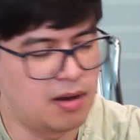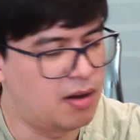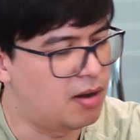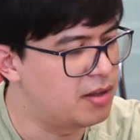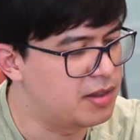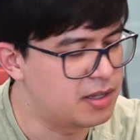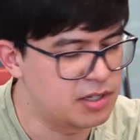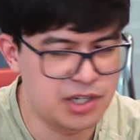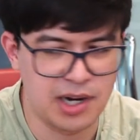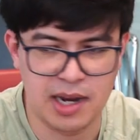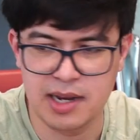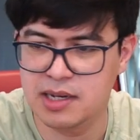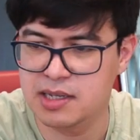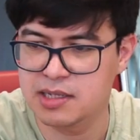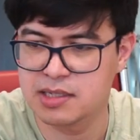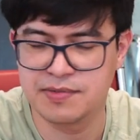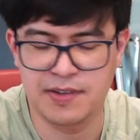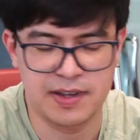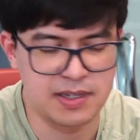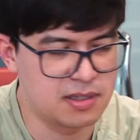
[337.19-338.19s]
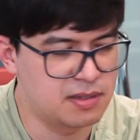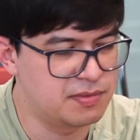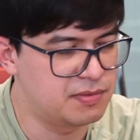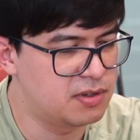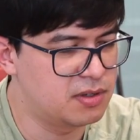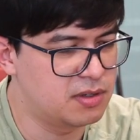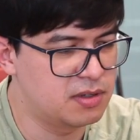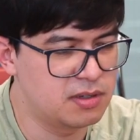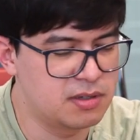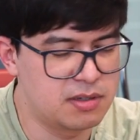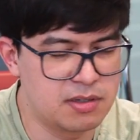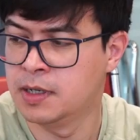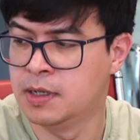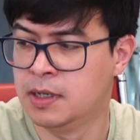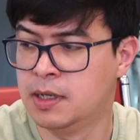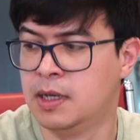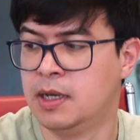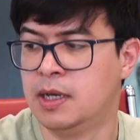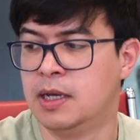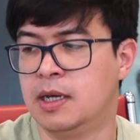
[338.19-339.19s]
all the Chinese festivals,
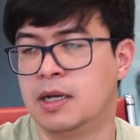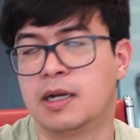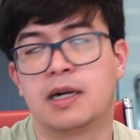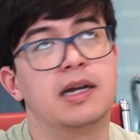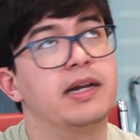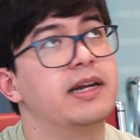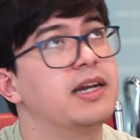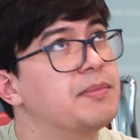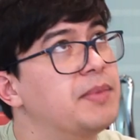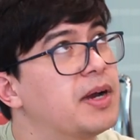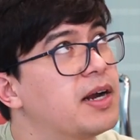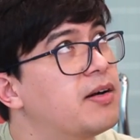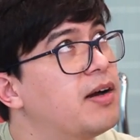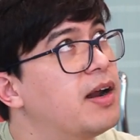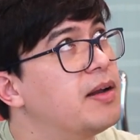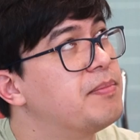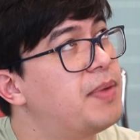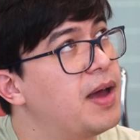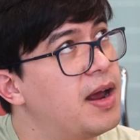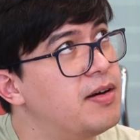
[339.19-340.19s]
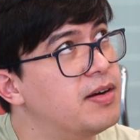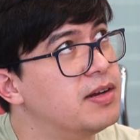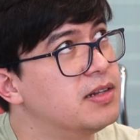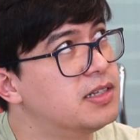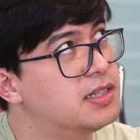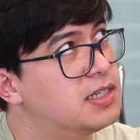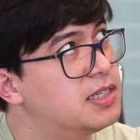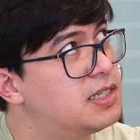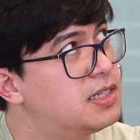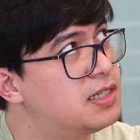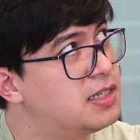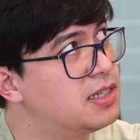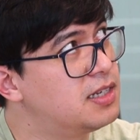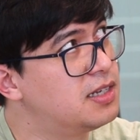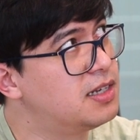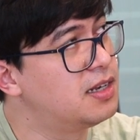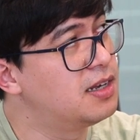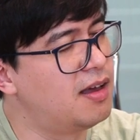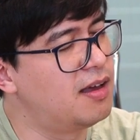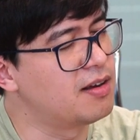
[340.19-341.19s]
cleaning my grandparents'
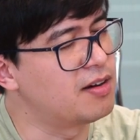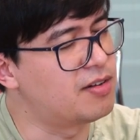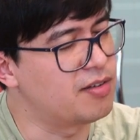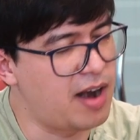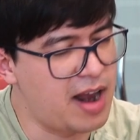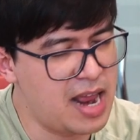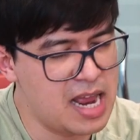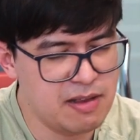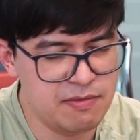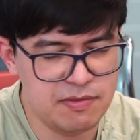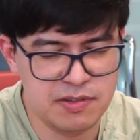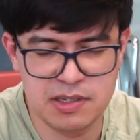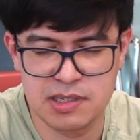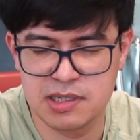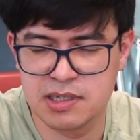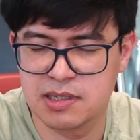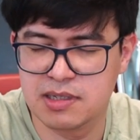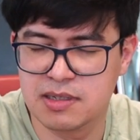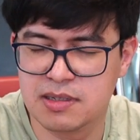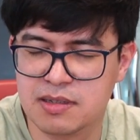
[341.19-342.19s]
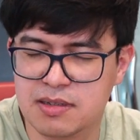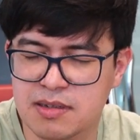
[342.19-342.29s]
graves,